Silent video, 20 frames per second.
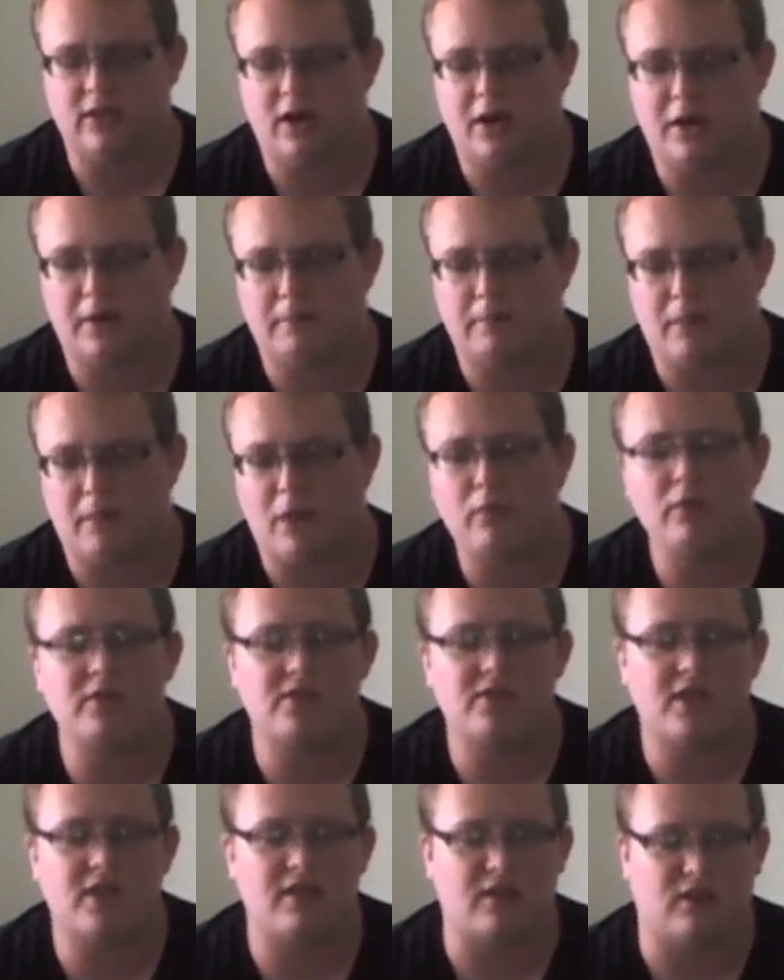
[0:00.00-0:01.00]
I
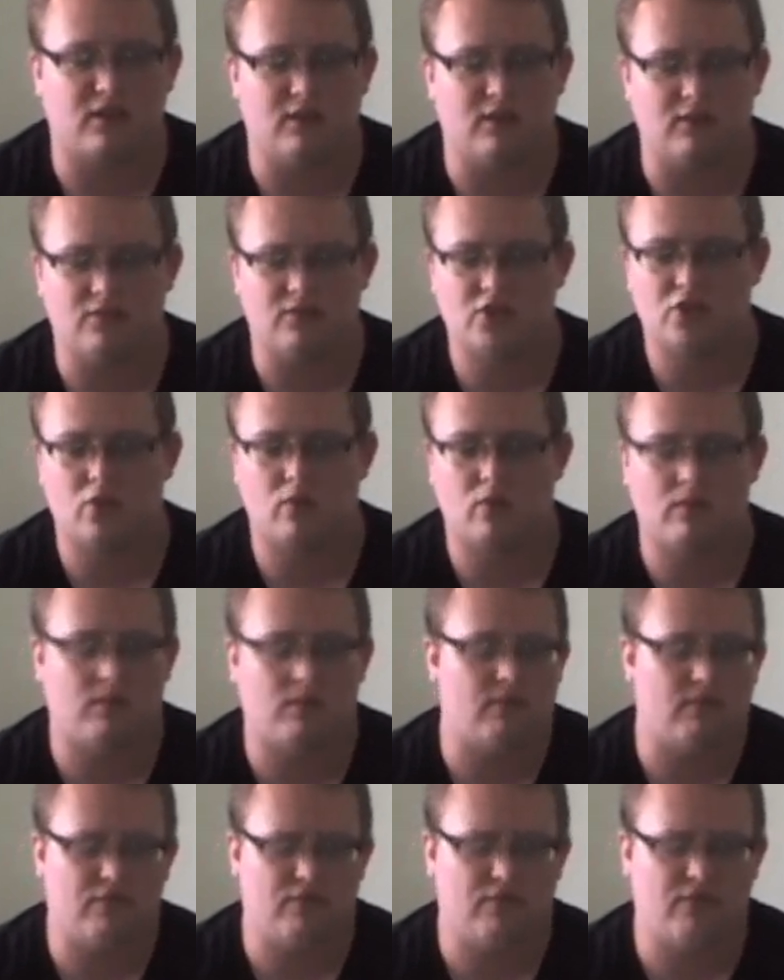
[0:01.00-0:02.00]
wouldn't say that the
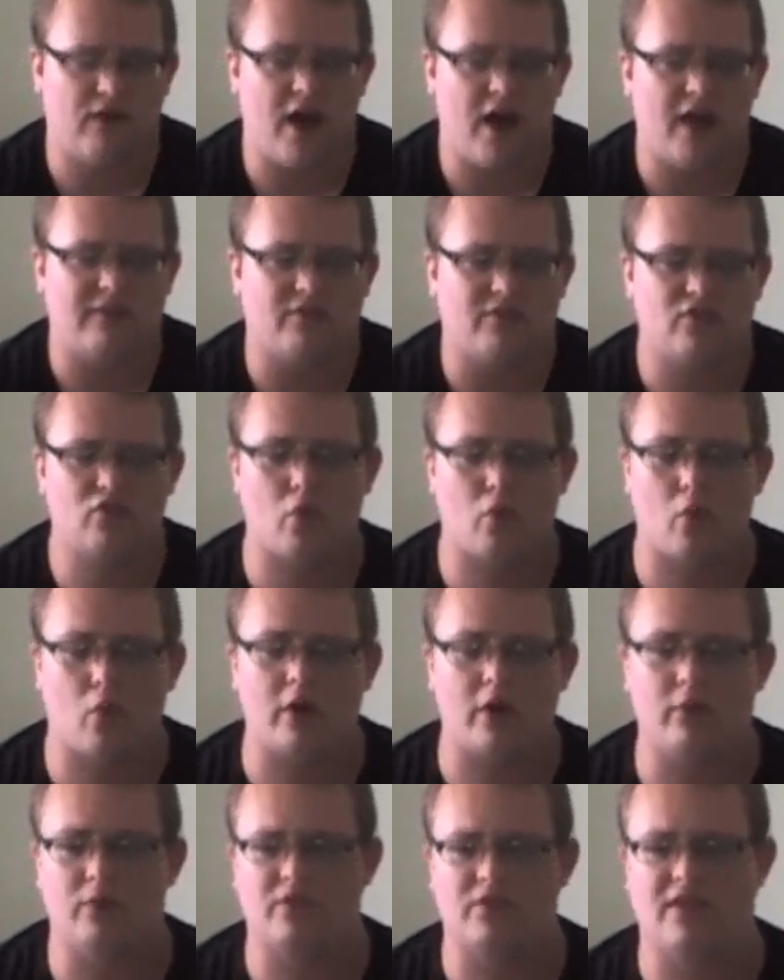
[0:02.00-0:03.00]
5
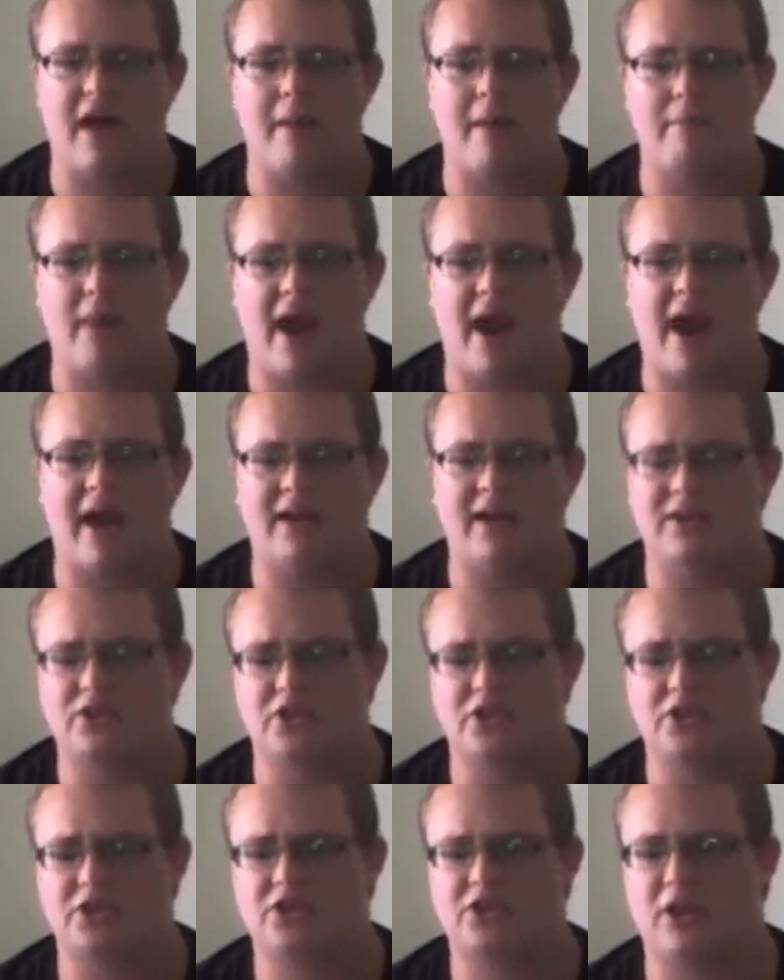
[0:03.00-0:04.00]
story was that bad, it's
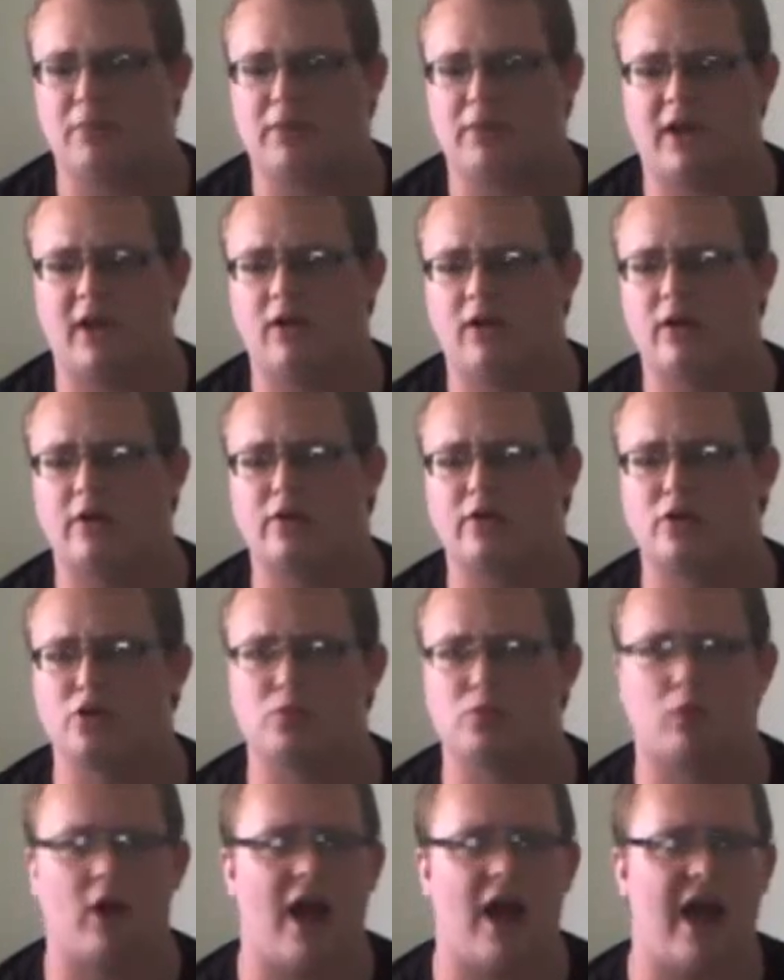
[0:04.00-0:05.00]
just some
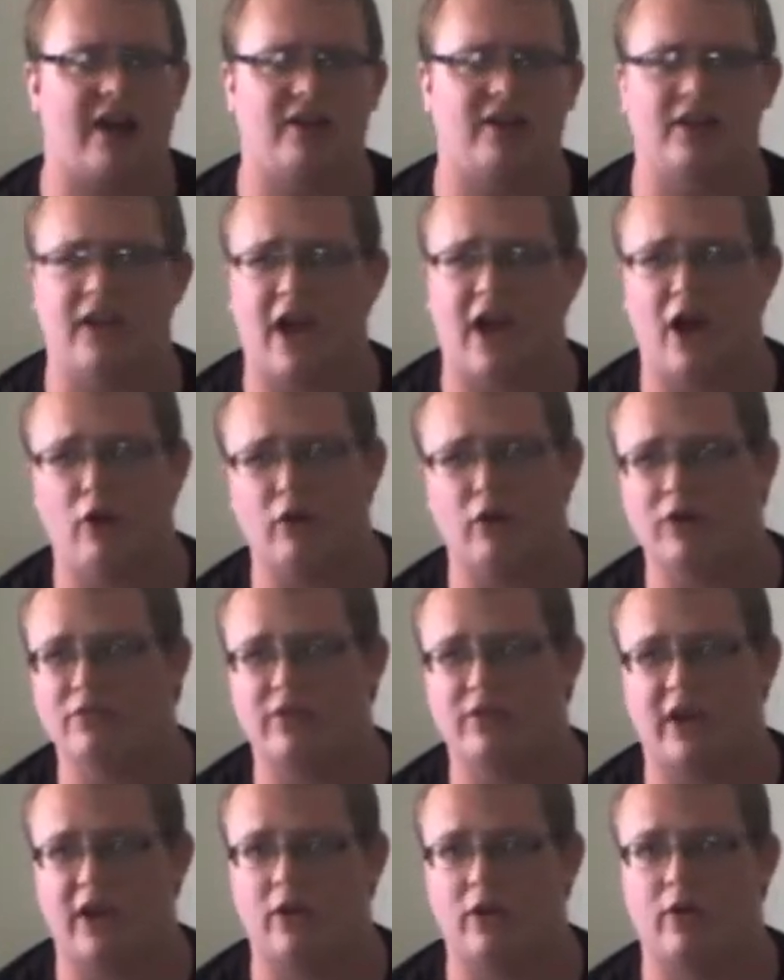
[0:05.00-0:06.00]
characters were acting out
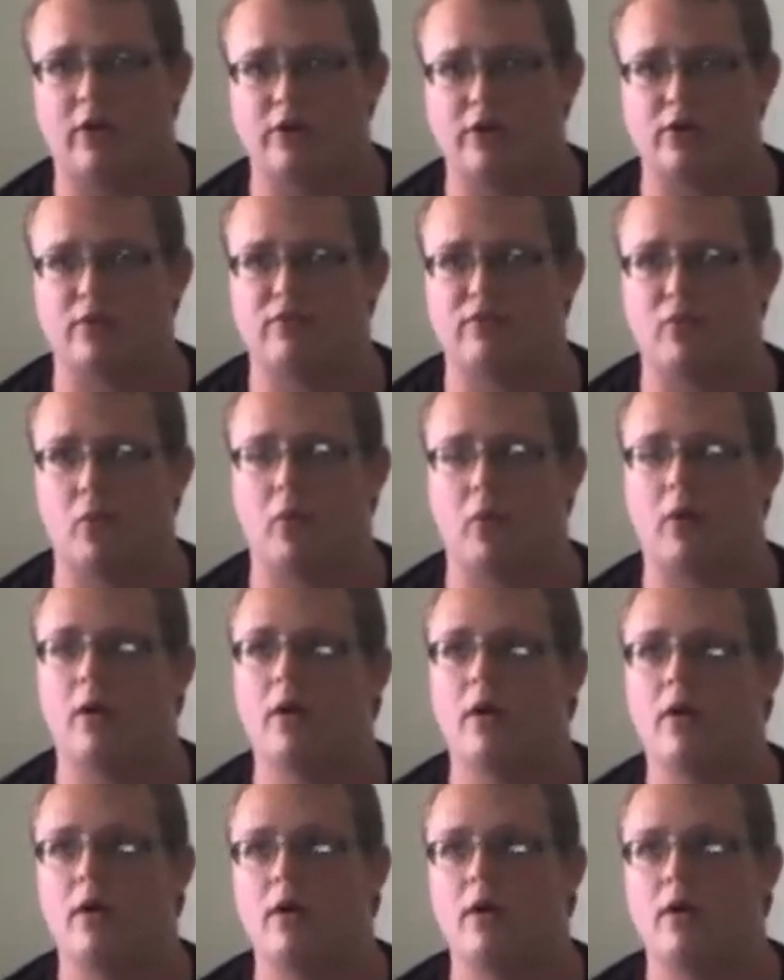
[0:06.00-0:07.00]
of character for
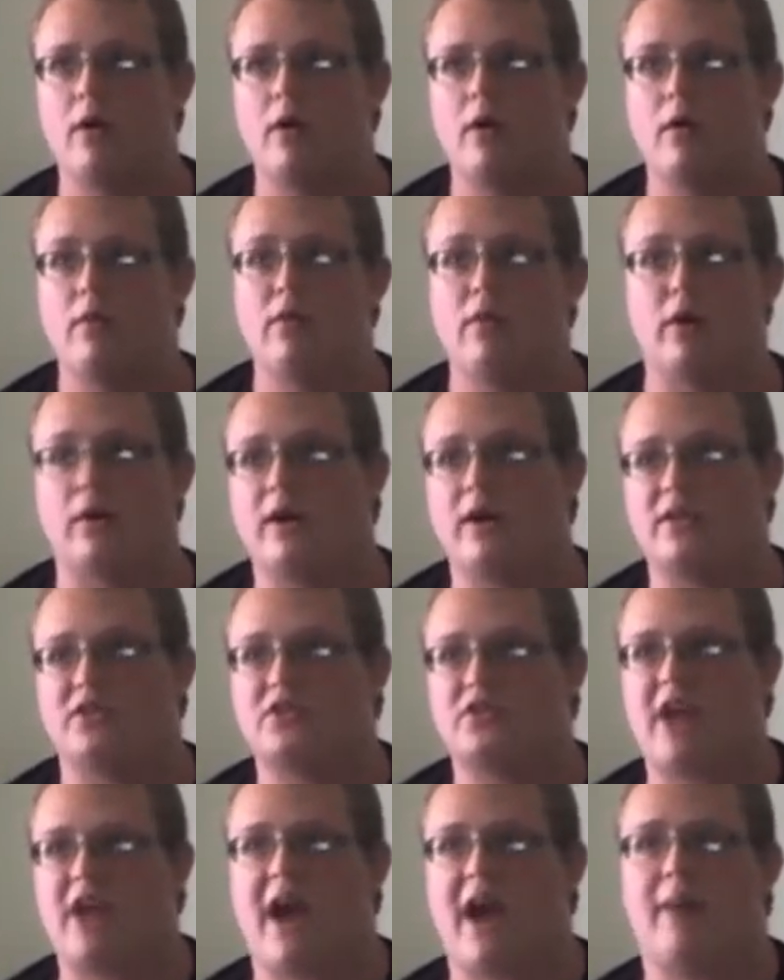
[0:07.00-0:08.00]
their
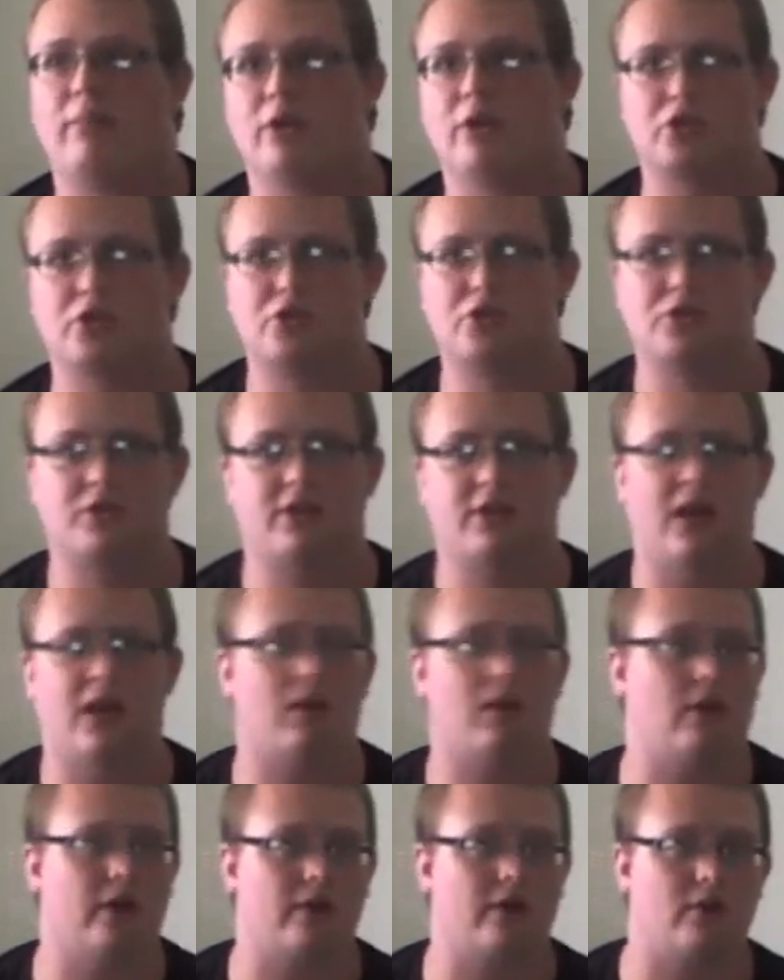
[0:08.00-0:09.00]
established
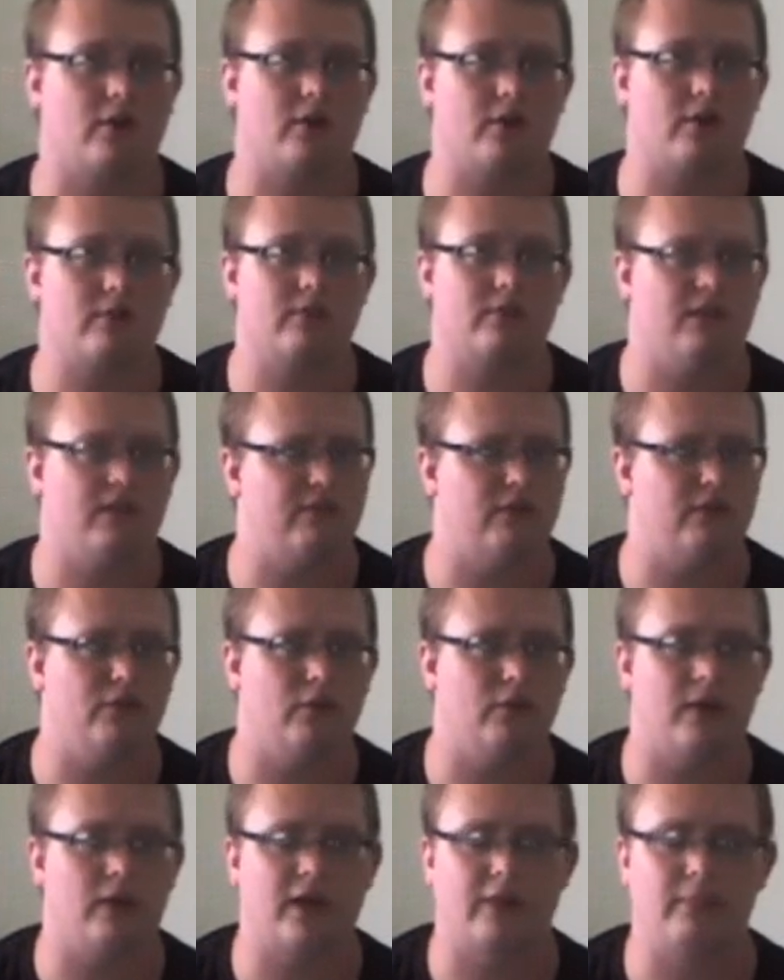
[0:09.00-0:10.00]
character, if you
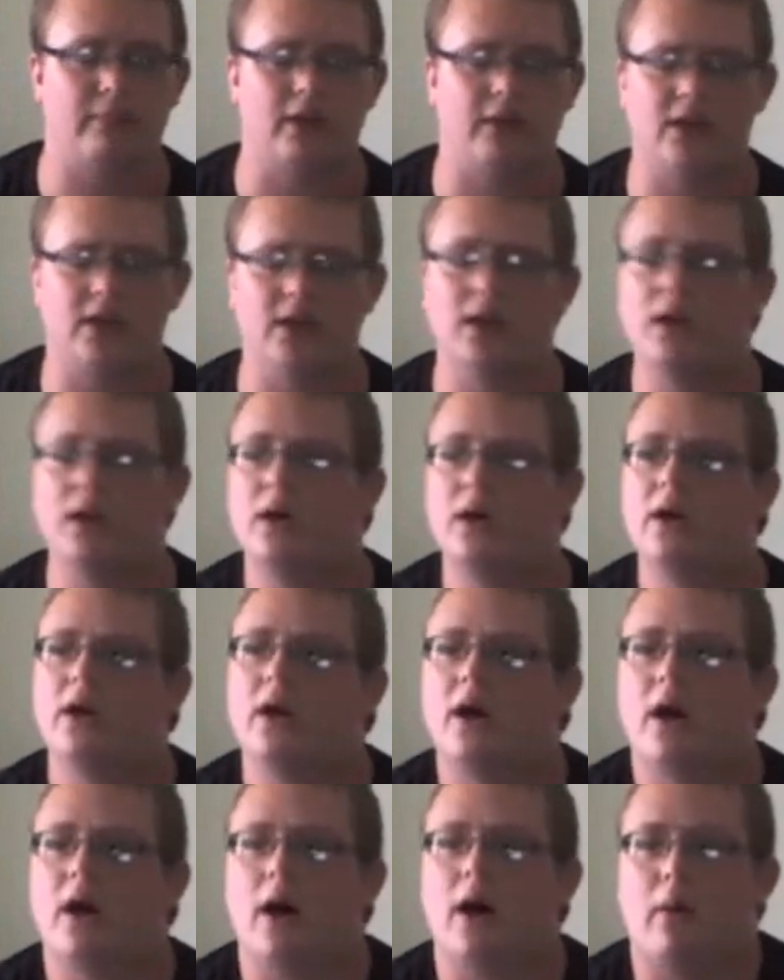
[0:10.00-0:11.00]
know what I mean.
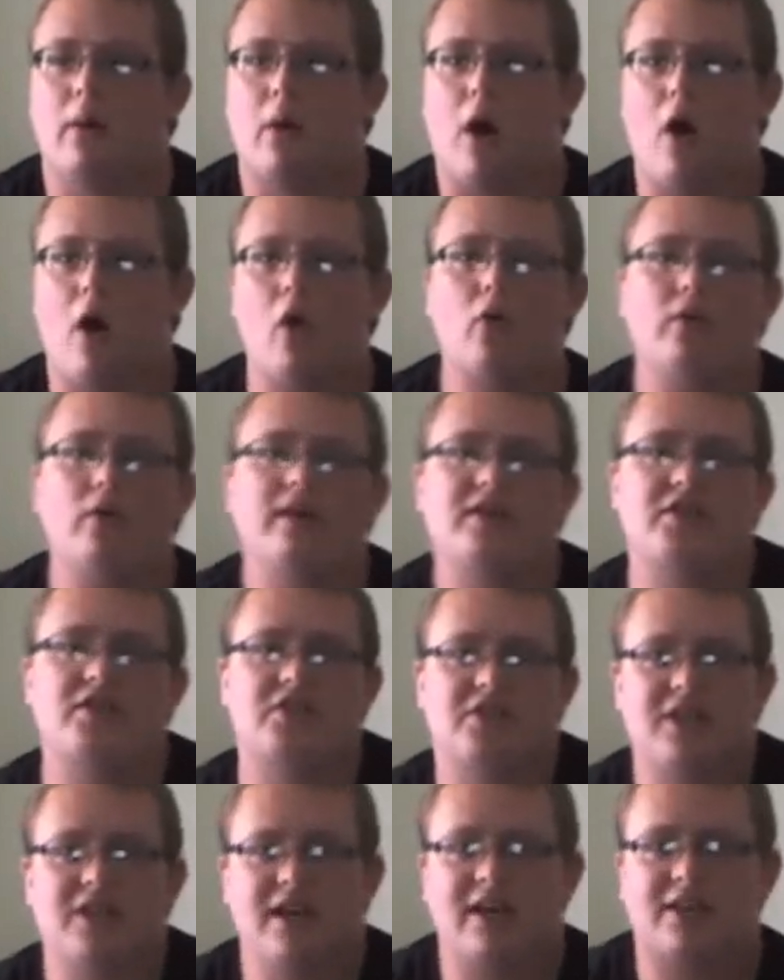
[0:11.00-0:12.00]

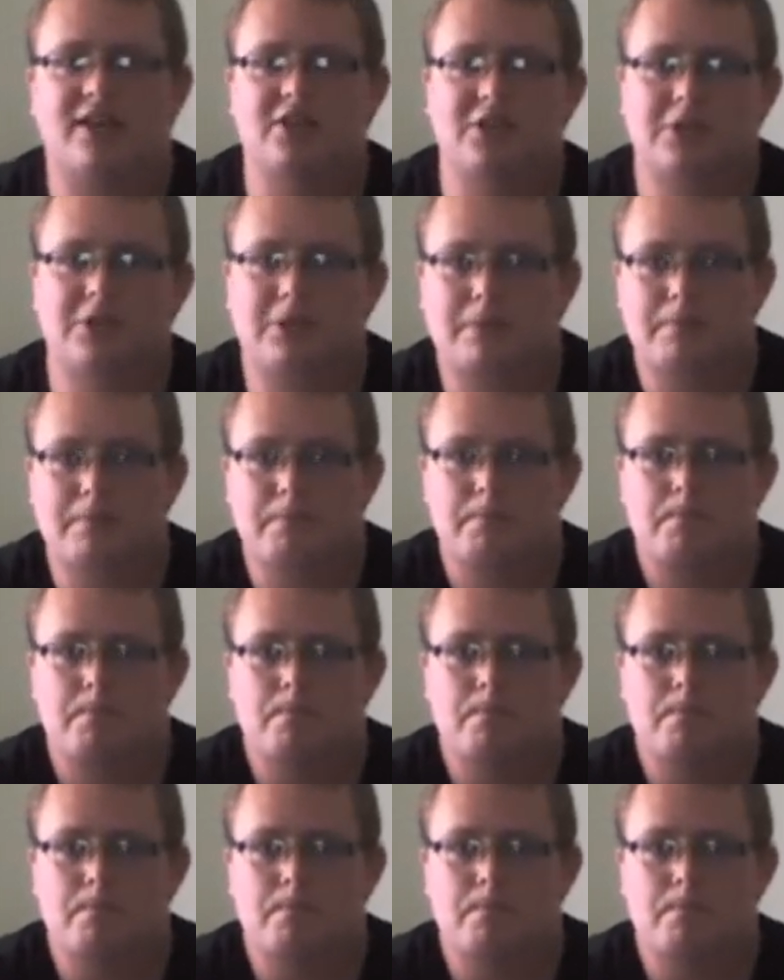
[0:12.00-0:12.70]
RE6...